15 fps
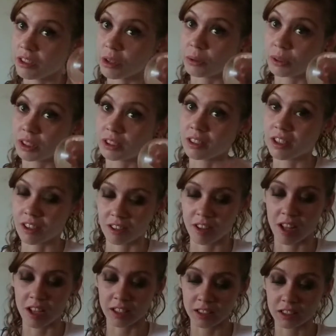I know it's not
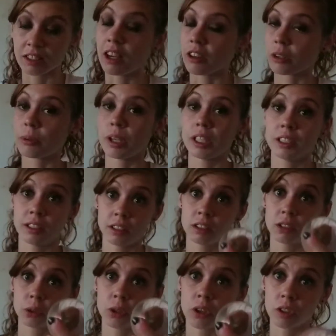glass. Otherwise, it's
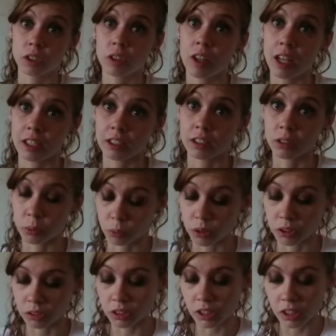the strongest glass in the
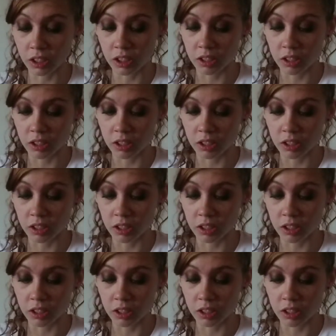world.